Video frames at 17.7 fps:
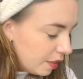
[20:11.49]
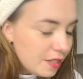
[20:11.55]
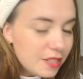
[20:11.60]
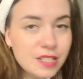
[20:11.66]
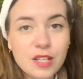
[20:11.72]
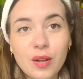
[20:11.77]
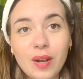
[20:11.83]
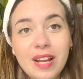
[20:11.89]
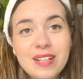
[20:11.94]

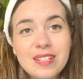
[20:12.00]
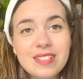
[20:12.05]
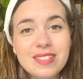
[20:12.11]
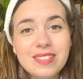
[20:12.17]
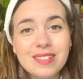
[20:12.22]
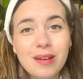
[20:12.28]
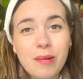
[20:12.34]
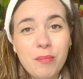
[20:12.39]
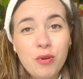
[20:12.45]
So
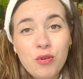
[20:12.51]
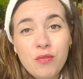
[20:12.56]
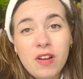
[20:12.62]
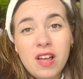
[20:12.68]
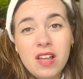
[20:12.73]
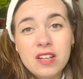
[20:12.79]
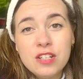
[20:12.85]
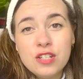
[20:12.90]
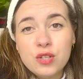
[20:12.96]
let's move
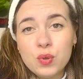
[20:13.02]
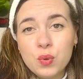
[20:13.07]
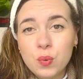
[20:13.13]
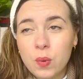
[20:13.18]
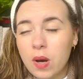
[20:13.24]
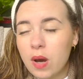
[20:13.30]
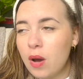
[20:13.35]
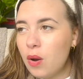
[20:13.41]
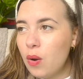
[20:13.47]
on
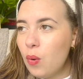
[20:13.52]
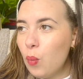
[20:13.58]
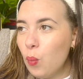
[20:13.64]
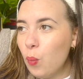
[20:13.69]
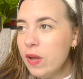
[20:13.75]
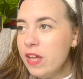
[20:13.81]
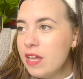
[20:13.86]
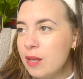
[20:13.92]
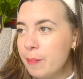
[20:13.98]
to
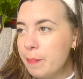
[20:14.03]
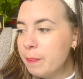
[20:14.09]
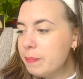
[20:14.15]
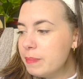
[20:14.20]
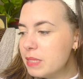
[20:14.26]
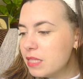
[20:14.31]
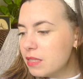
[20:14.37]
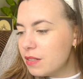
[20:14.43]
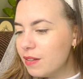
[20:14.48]

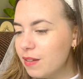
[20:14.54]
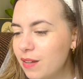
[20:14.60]
whips.